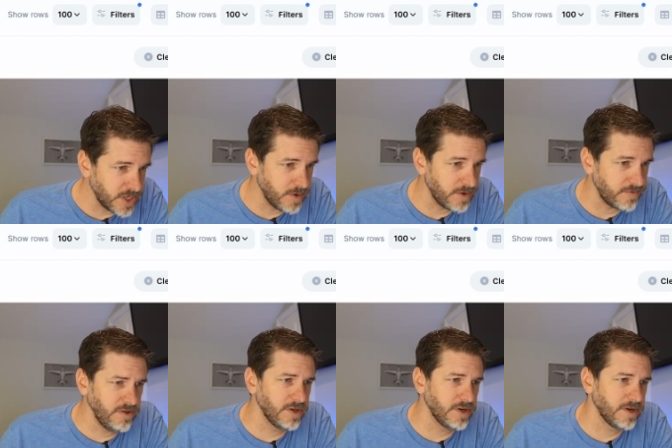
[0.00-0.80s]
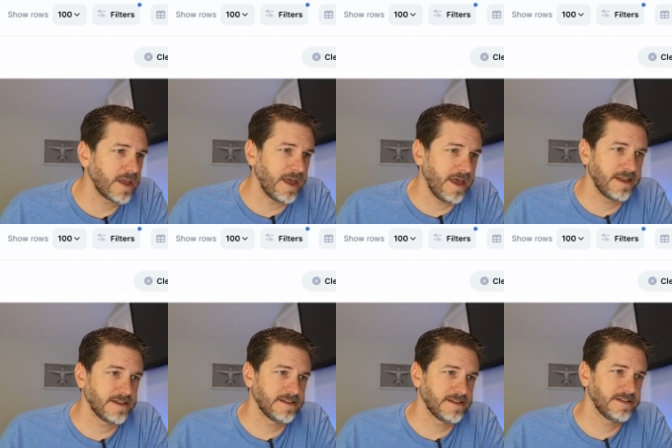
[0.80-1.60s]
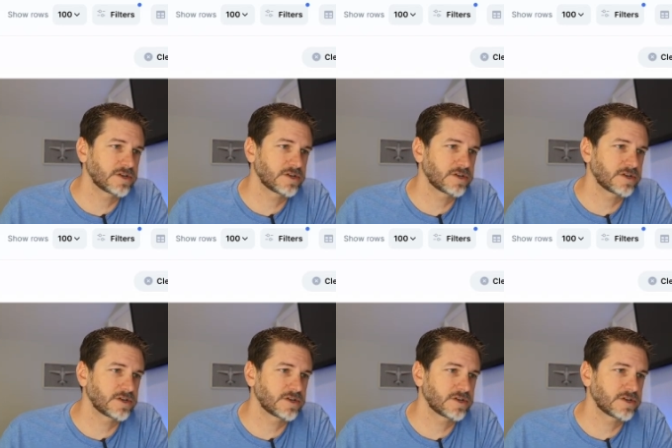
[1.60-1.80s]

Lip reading: So if you look at, this is